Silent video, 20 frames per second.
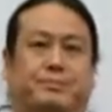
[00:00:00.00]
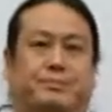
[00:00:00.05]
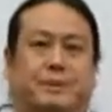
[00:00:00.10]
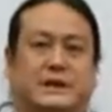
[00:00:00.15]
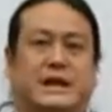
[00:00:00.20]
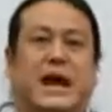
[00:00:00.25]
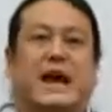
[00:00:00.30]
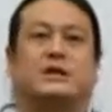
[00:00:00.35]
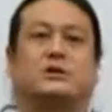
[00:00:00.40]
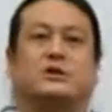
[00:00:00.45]

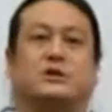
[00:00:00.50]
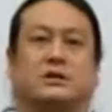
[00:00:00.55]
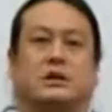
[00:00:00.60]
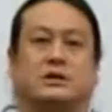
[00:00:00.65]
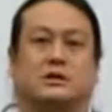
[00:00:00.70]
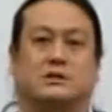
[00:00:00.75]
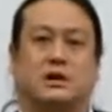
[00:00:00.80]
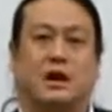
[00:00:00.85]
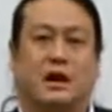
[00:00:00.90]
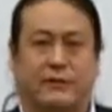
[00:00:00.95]

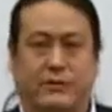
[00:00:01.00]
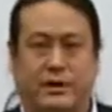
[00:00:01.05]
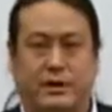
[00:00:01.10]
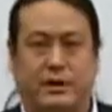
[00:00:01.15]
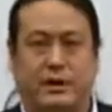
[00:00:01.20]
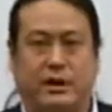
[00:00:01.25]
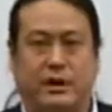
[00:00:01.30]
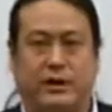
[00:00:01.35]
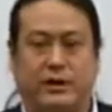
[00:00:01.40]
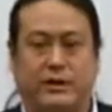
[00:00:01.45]
potentials of
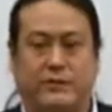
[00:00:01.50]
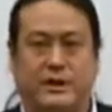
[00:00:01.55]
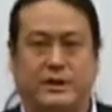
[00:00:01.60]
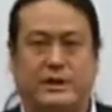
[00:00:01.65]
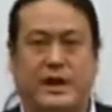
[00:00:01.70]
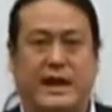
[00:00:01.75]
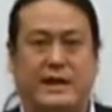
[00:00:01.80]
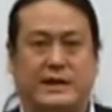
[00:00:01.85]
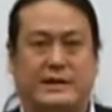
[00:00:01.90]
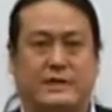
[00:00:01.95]
the
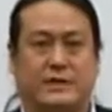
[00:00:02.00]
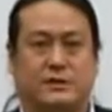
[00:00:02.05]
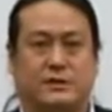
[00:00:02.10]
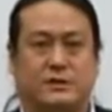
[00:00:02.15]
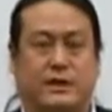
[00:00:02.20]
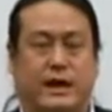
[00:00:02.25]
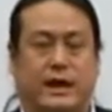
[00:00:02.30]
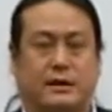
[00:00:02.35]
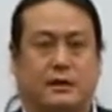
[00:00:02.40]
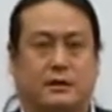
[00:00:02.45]
Chinese
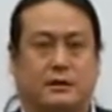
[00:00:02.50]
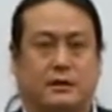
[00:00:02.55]
internet.